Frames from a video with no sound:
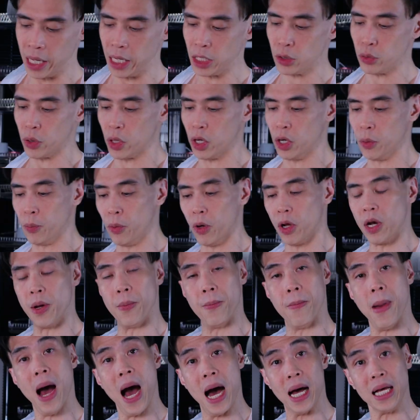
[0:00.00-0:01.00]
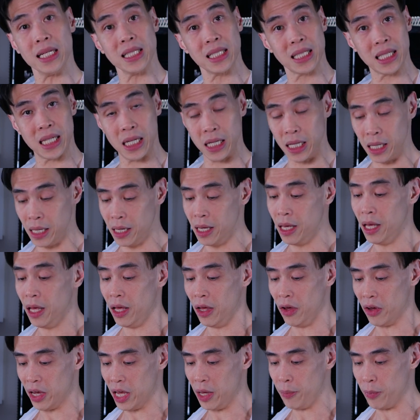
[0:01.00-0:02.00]
I guess we're going to put on a mask,
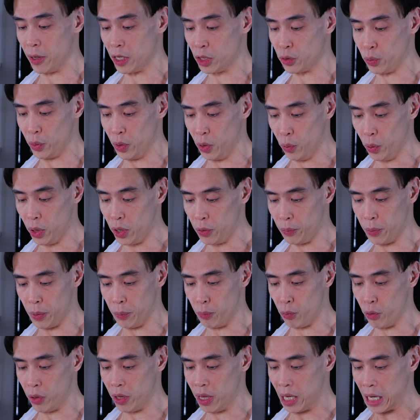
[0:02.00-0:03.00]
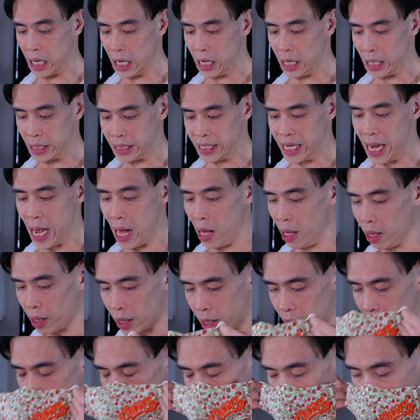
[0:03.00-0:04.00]
okay, because we don't want to be breathing in the
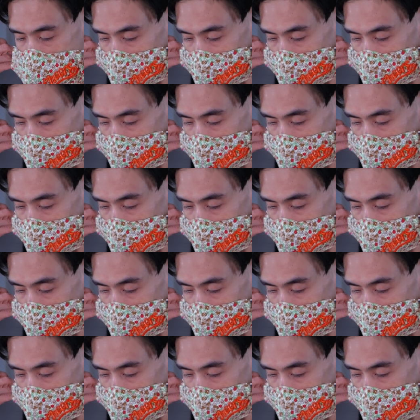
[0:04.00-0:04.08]
talc.